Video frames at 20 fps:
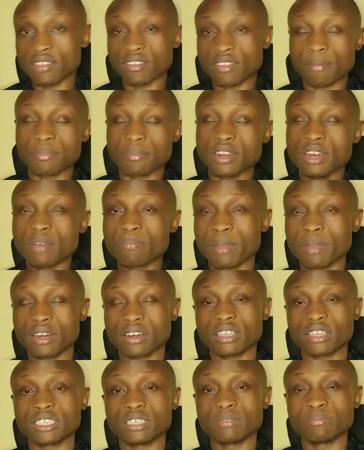some trade
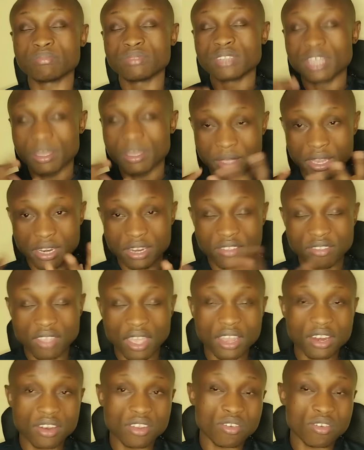partnership, they may
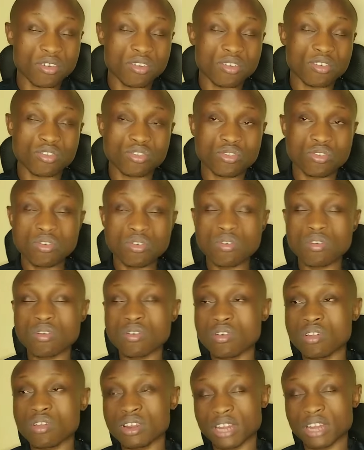decide to
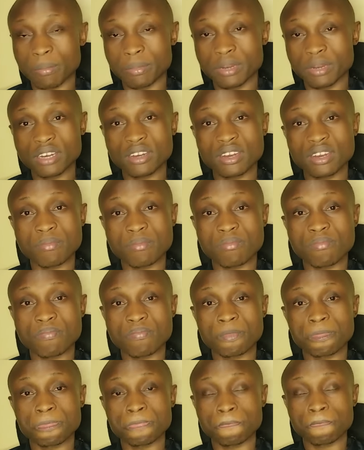terminate them.
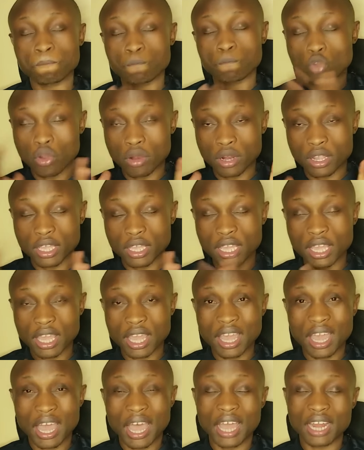
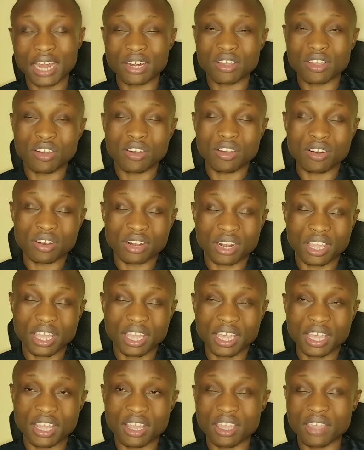
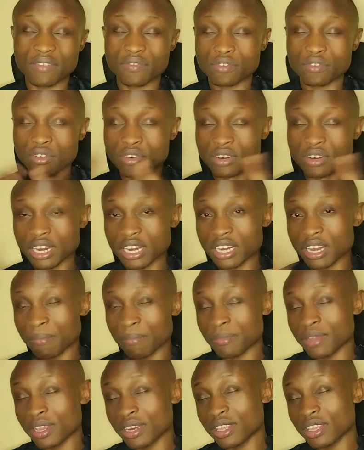If not really
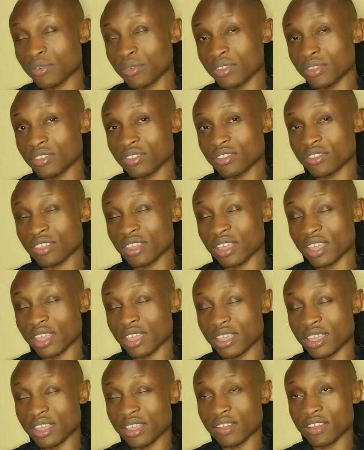terminating, which is
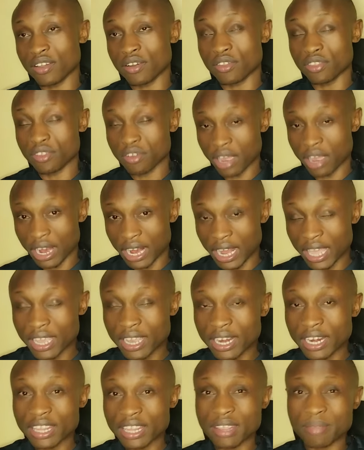although
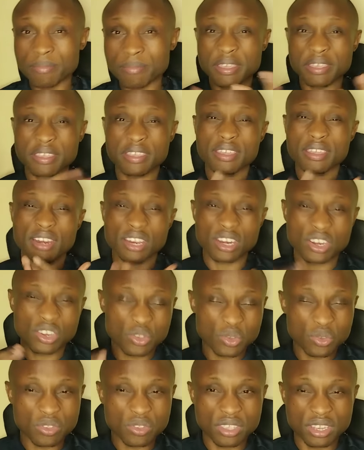unlikely, they may
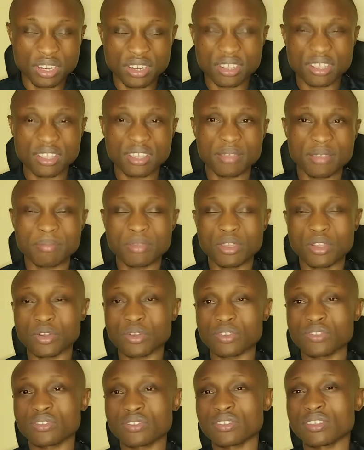reduce it
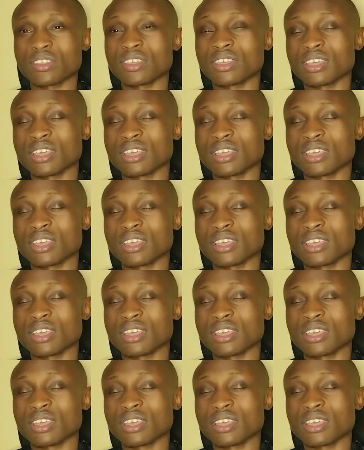because